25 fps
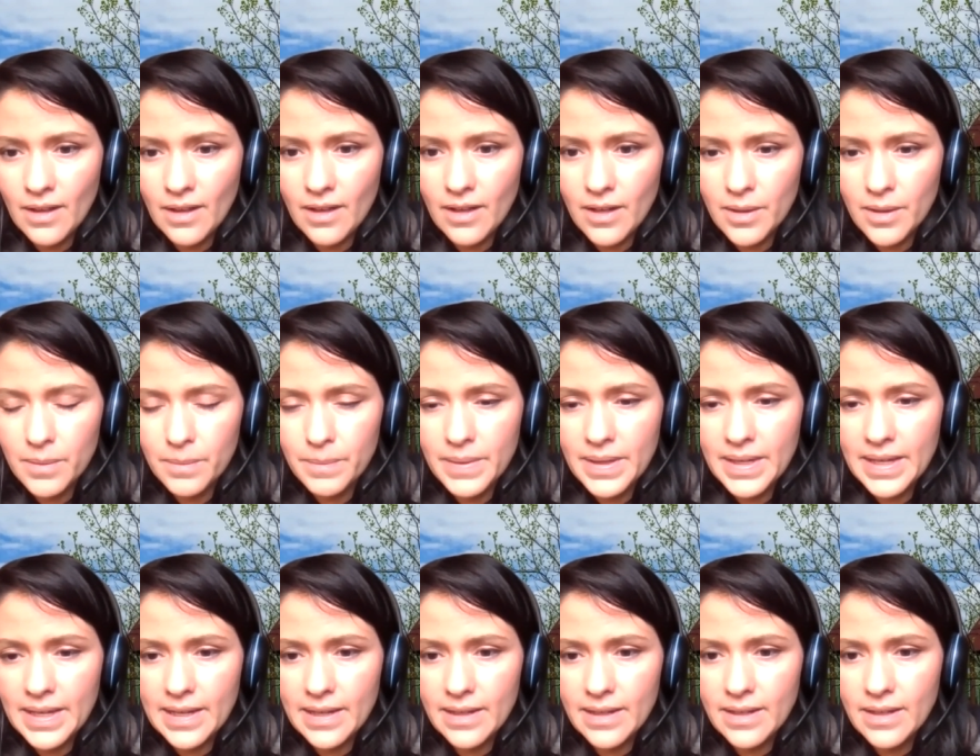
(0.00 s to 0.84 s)
Um,
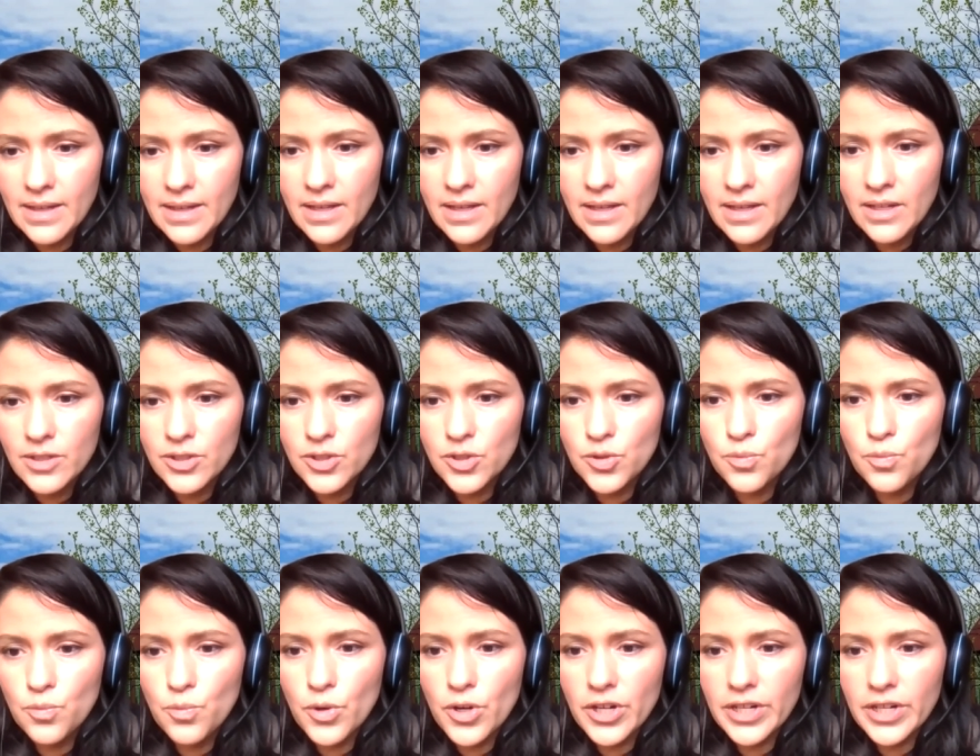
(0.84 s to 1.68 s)
to
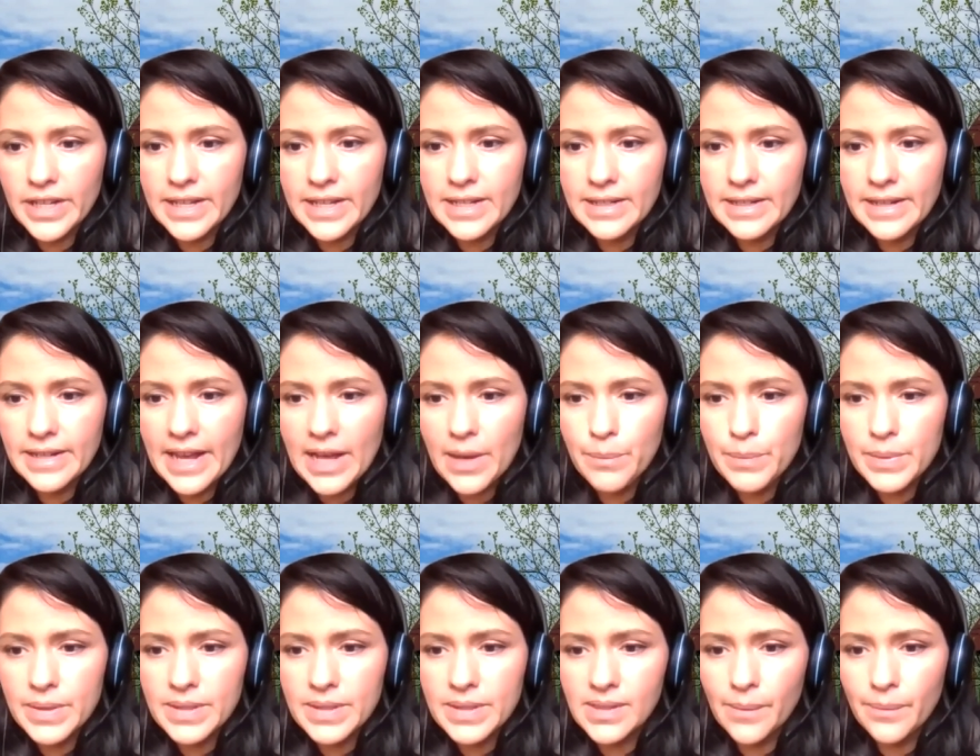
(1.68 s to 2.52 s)
work in
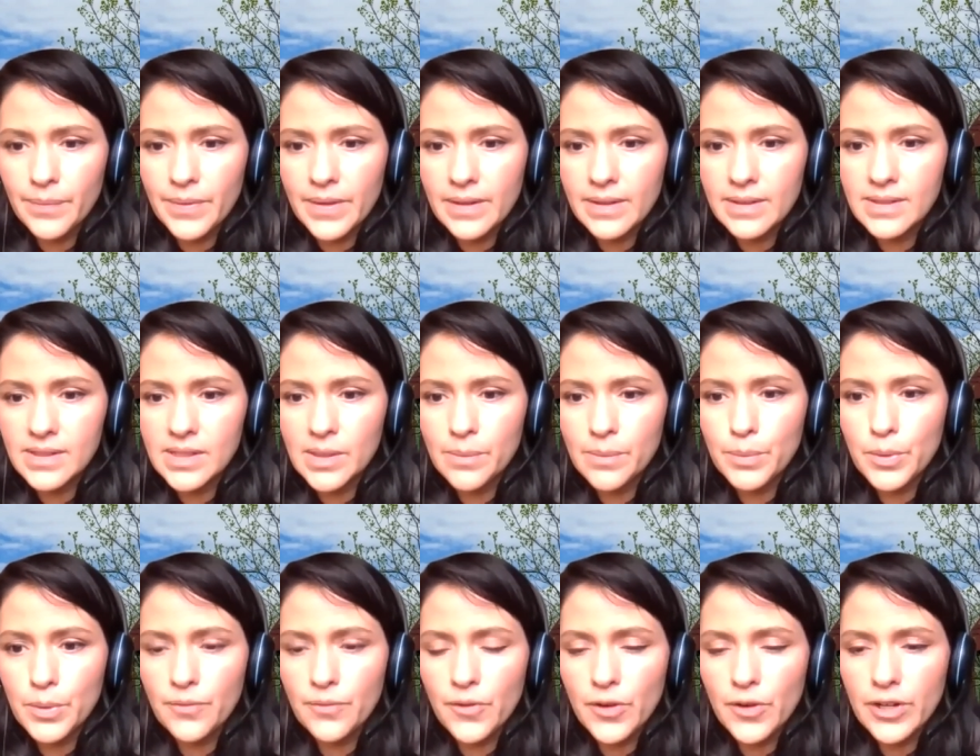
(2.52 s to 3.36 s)
campus, something
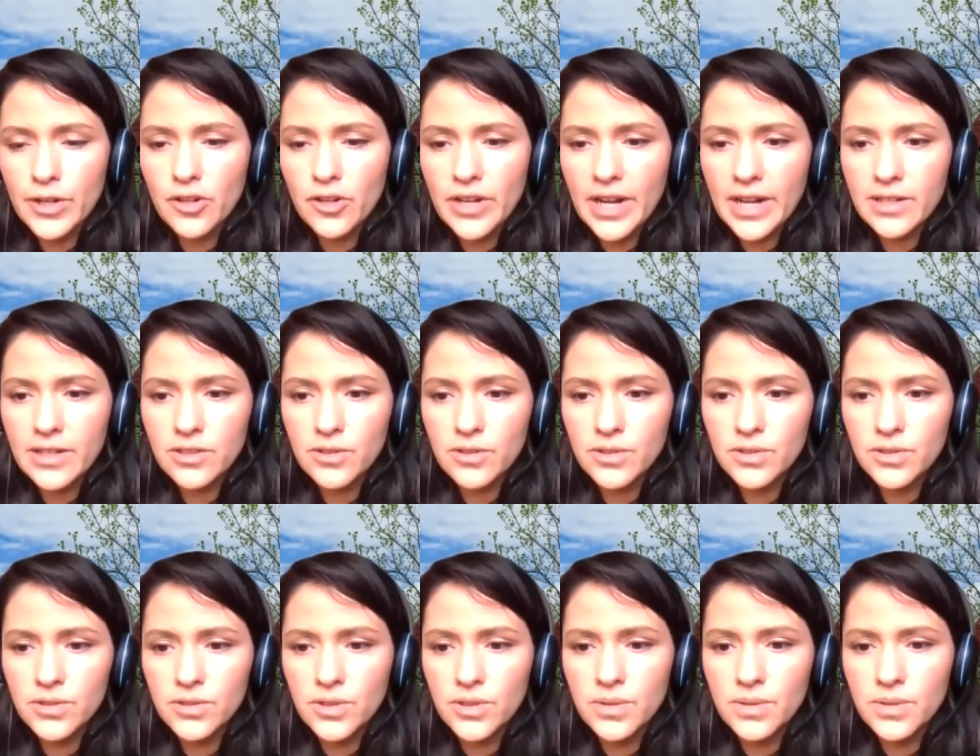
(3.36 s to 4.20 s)
simple for international
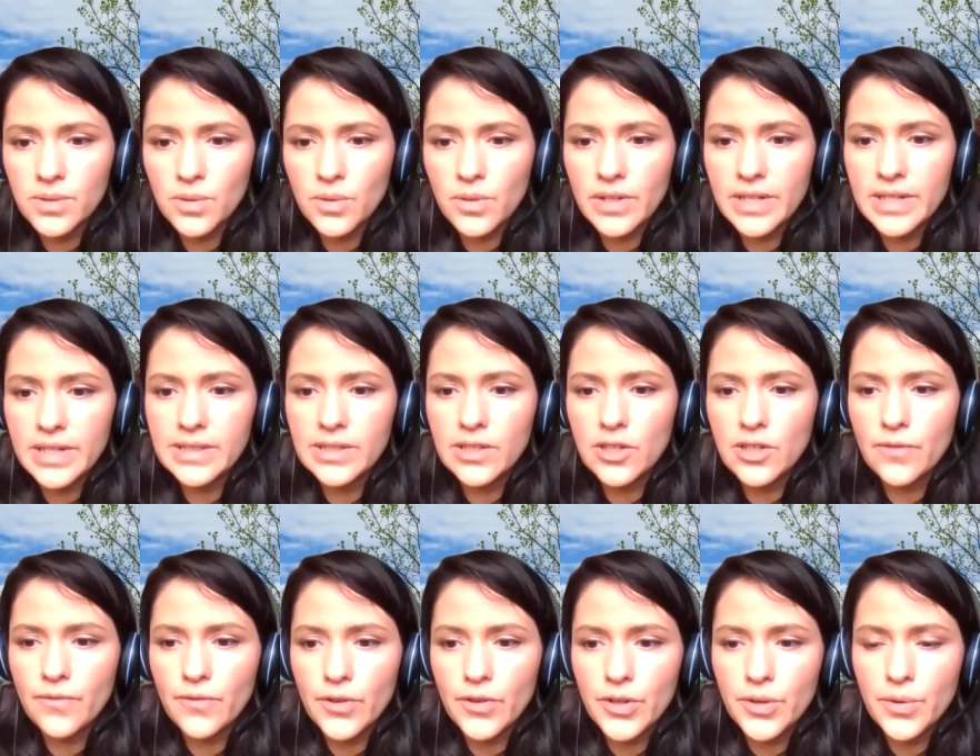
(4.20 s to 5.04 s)
students or easier
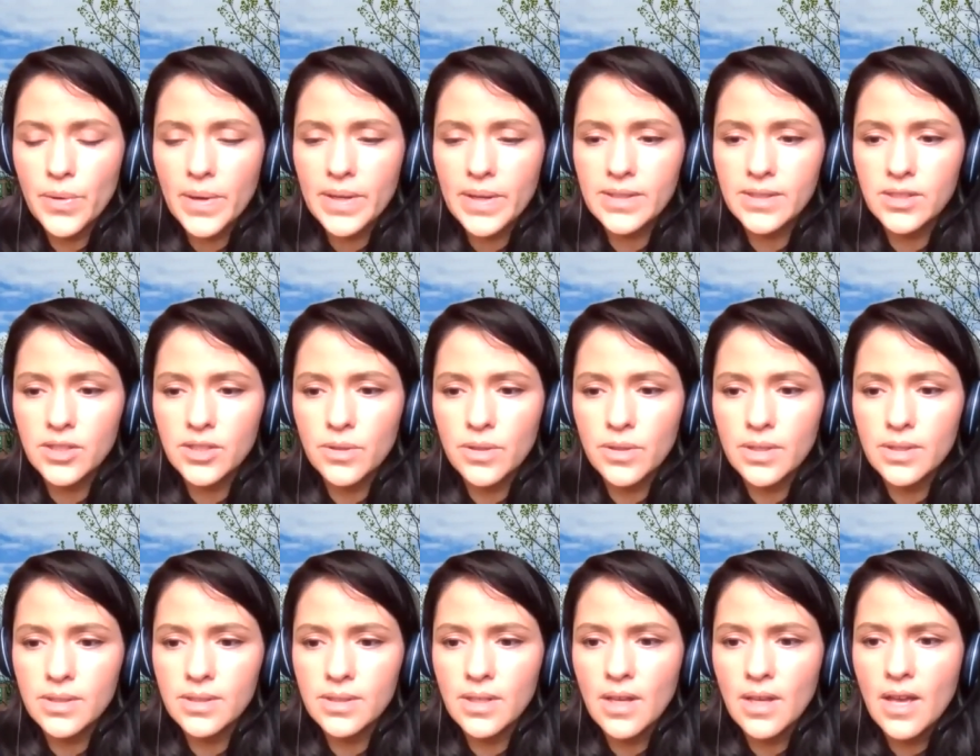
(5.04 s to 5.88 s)
for U S
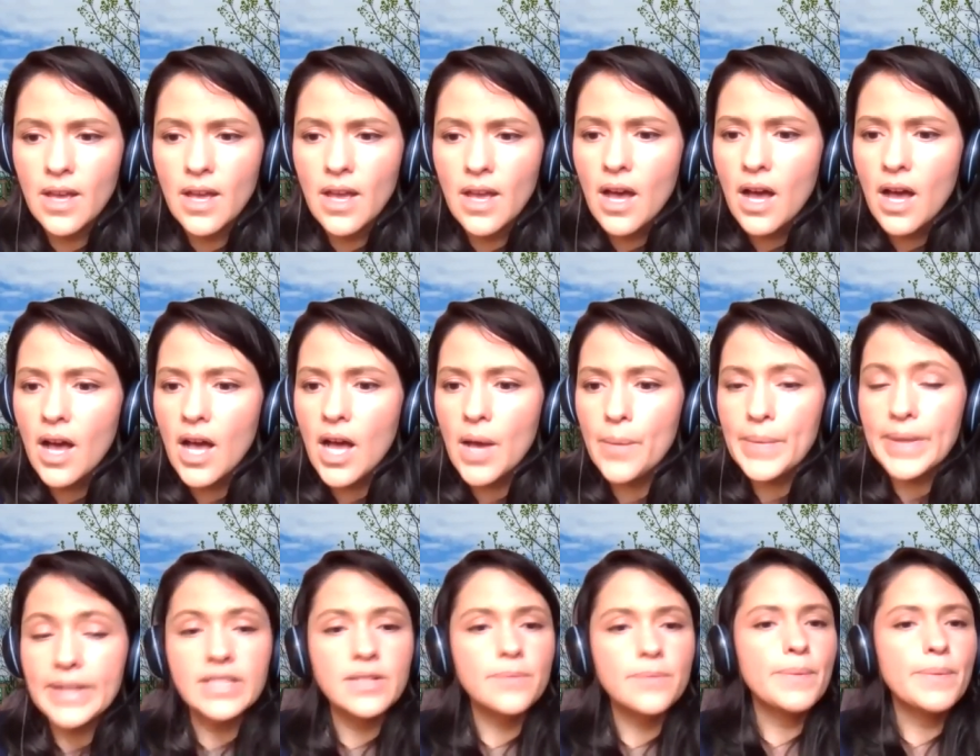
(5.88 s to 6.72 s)
students?
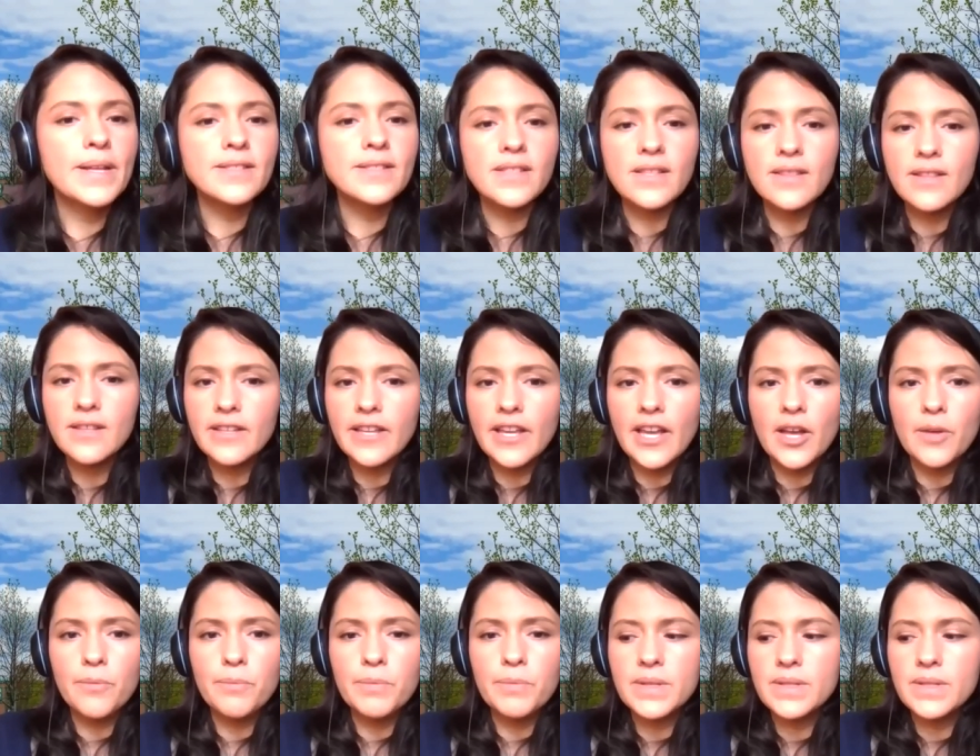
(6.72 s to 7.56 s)
Um, it depends on the
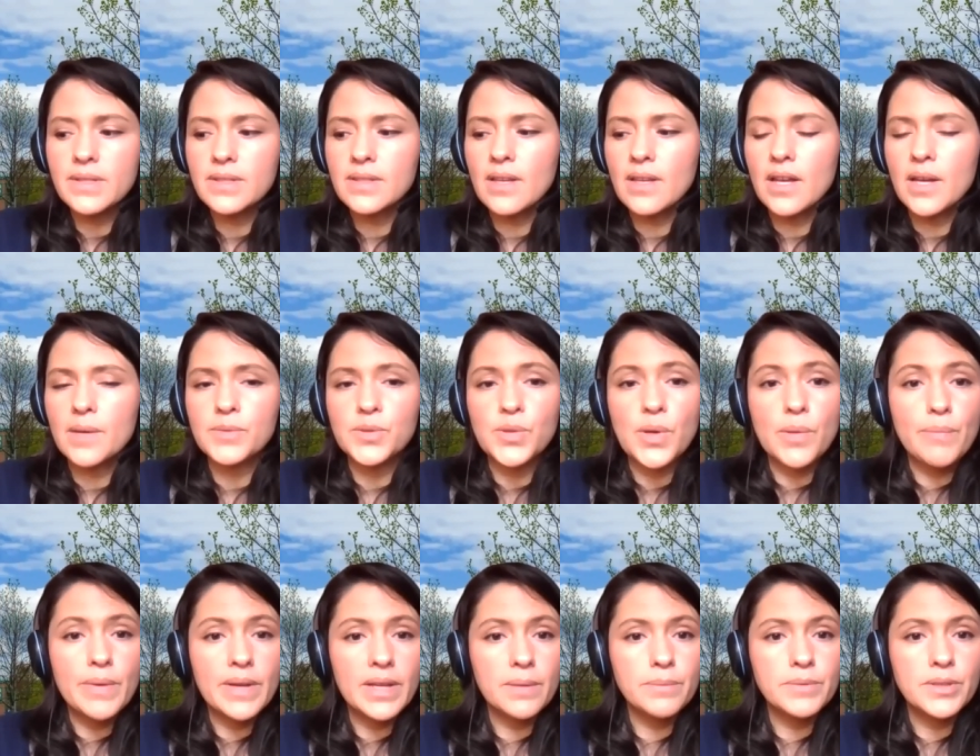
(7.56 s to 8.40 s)
campus. Um, so
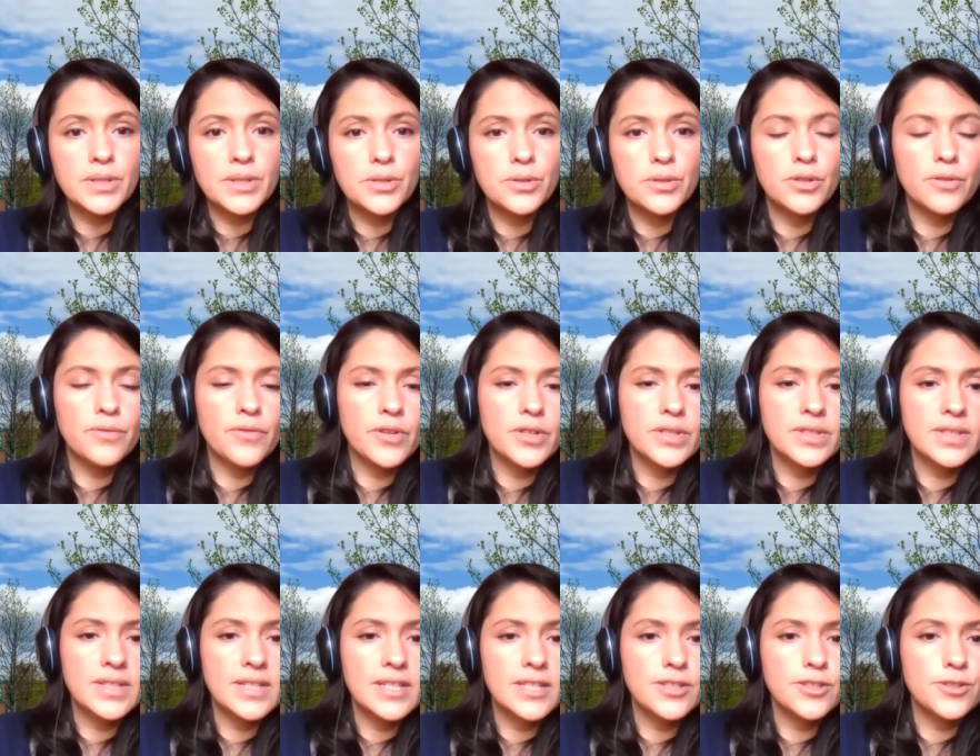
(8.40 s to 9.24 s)
at Binghamton
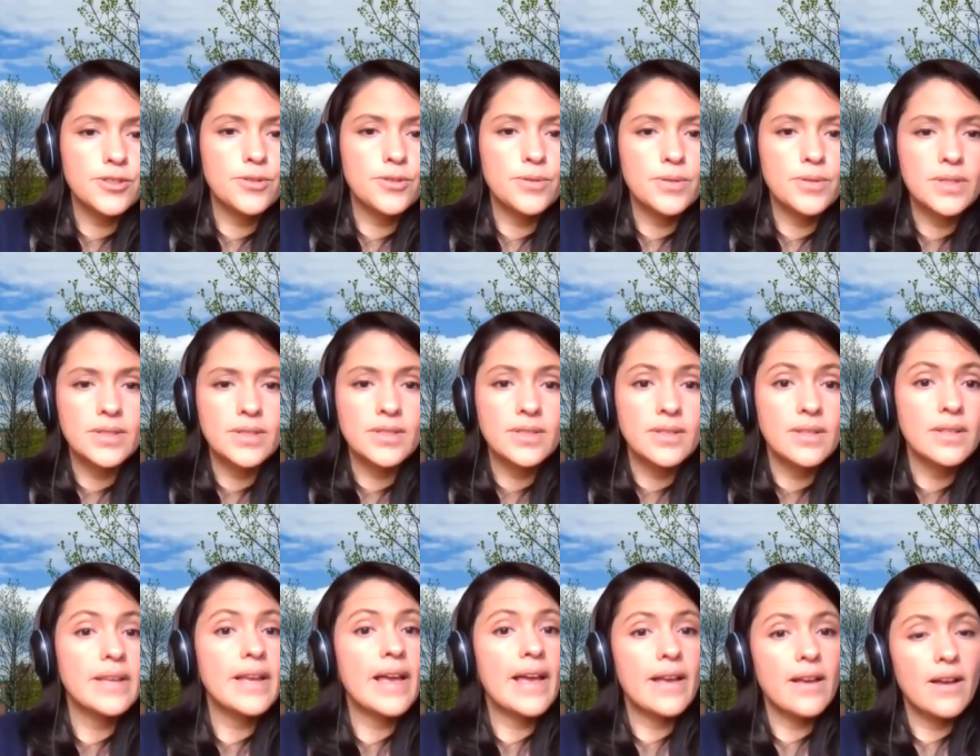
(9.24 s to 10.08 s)
University,
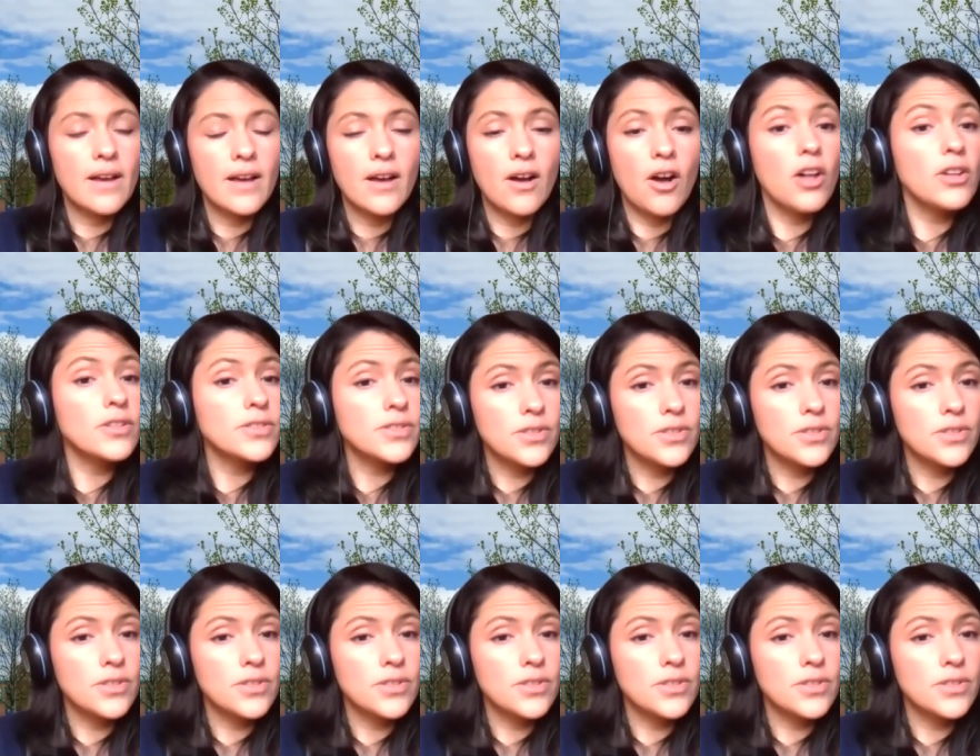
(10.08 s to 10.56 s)
students, uh, all